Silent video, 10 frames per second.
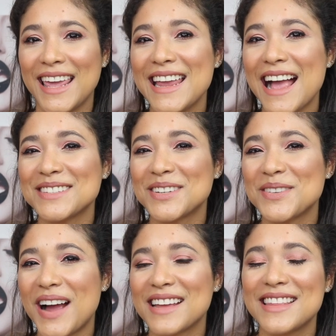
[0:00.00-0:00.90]
Hey guys,
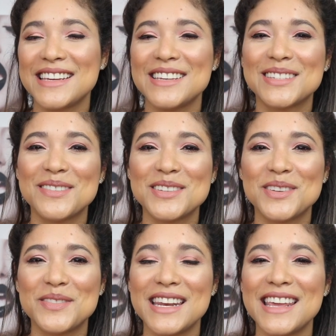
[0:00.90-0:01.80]
welcome back. Thank you so much
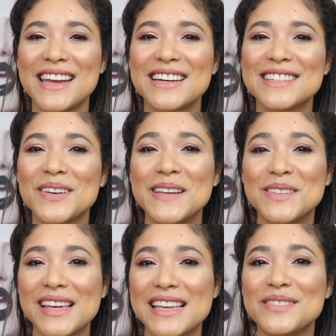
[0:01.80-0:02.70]
for being here. So in
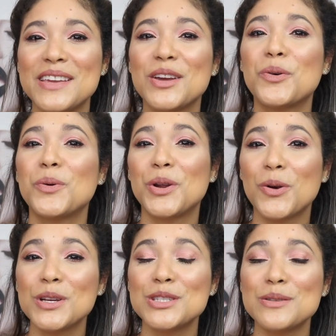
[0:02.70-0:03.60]
today's video, we're
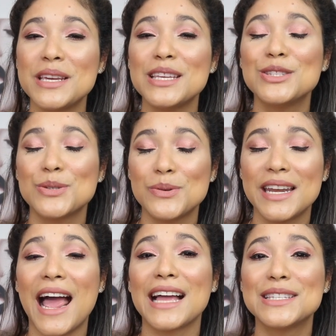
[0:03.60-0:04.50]
going to be
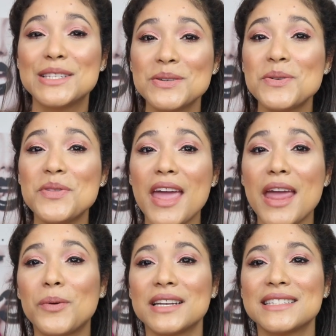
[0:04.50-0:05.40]
doing a
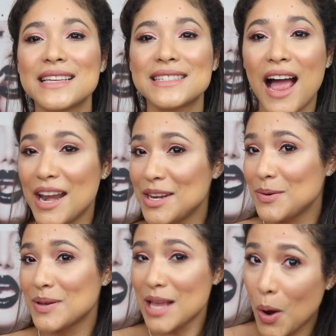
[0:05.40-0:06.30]
two-day word test on
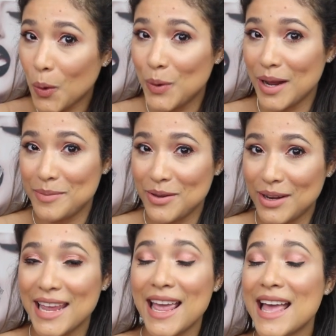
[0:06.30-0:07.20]
US Huda
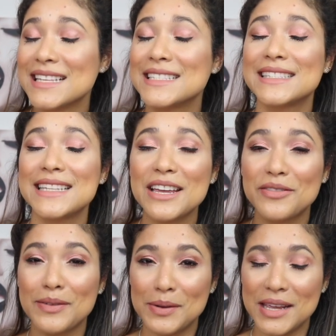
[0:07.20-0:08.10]
Beauty Stick
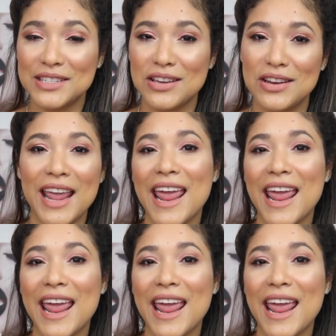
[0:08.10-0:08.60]
Foundation.